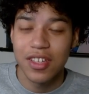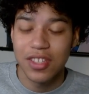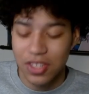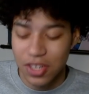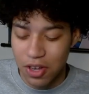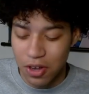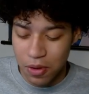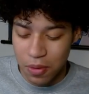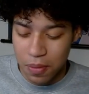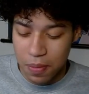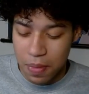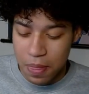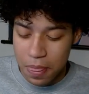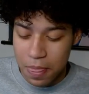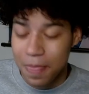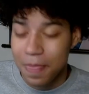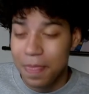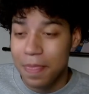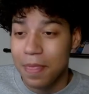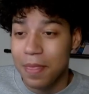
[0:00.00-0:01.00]
So
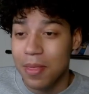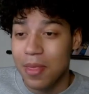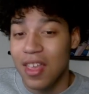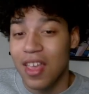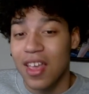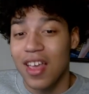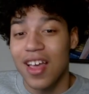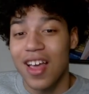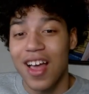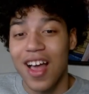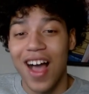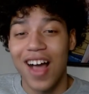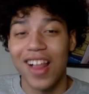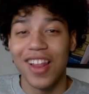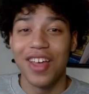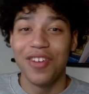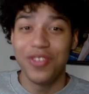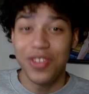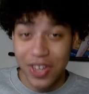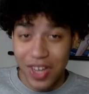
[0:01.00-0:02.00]
I
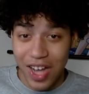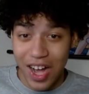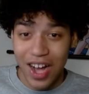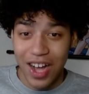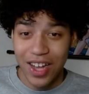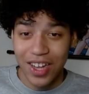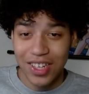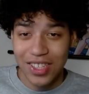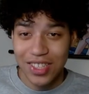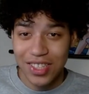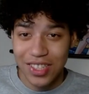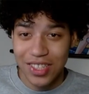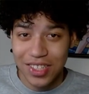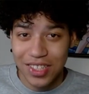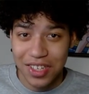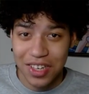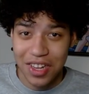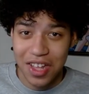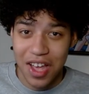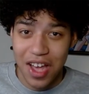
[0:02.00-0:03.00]
love you
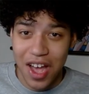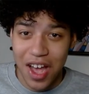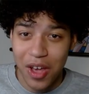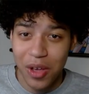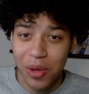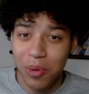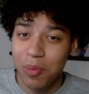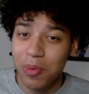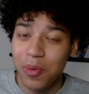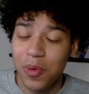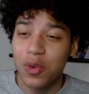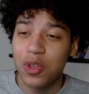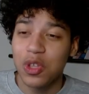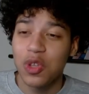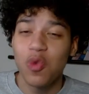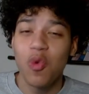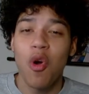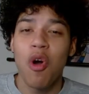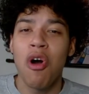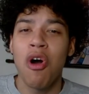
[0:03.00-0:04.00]
guys. I hope
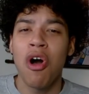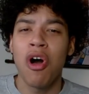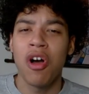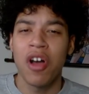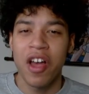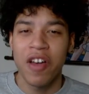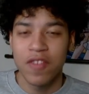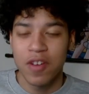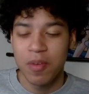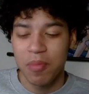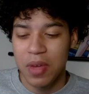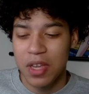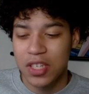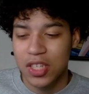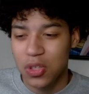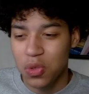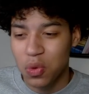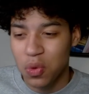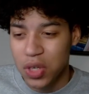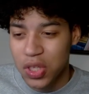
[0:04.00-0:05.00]
you all have an
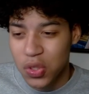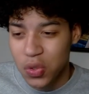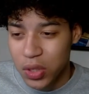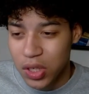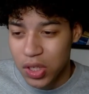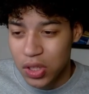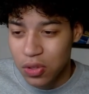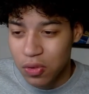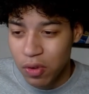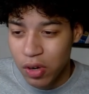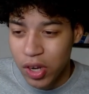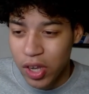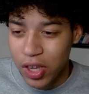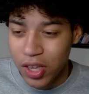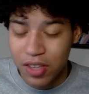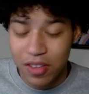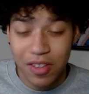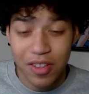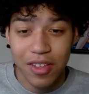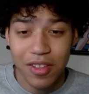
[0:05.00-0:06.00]
amazing twenty twenty-three.
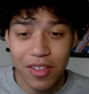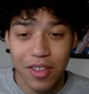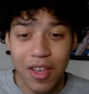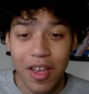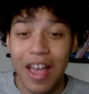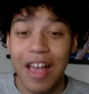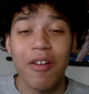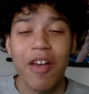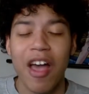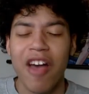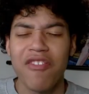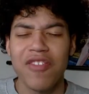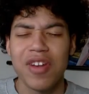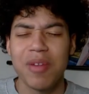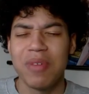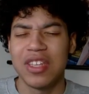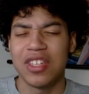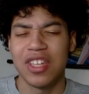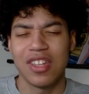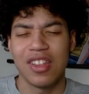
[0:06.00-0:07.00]
Have an
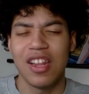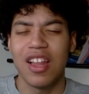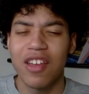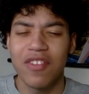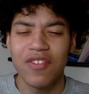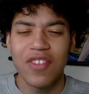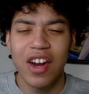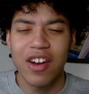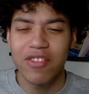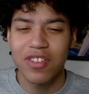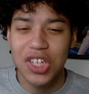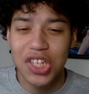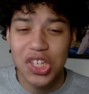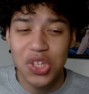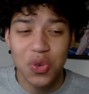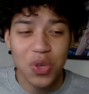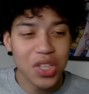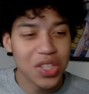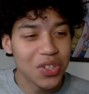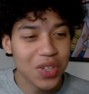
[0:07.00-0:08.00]
amazing life. Not even just
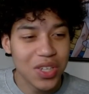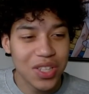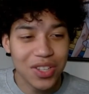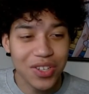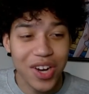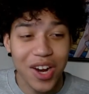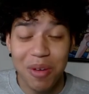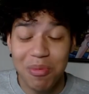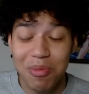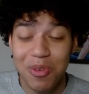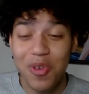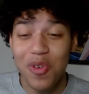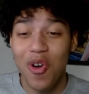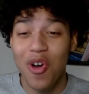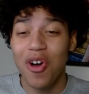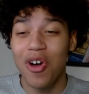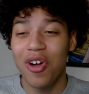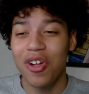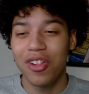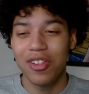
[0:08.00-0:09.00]
twenty twenty-three. I hope you
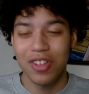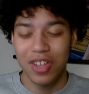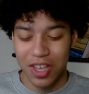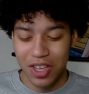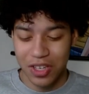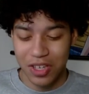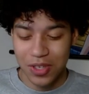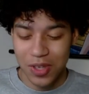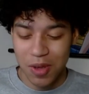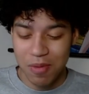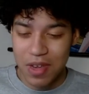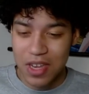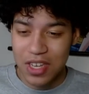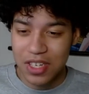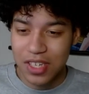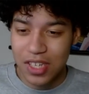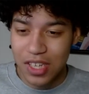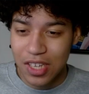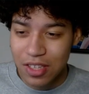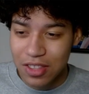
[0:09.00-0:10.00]
all do
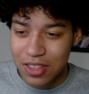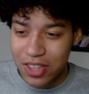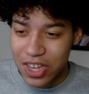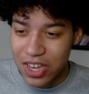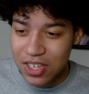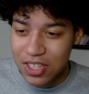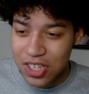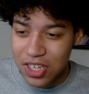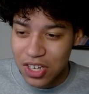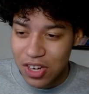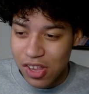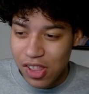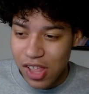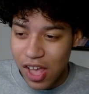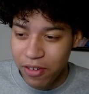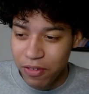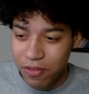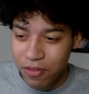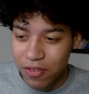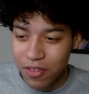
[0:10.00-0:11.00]
amazing things in your
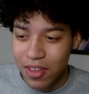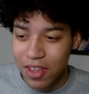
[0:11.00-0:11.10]
life.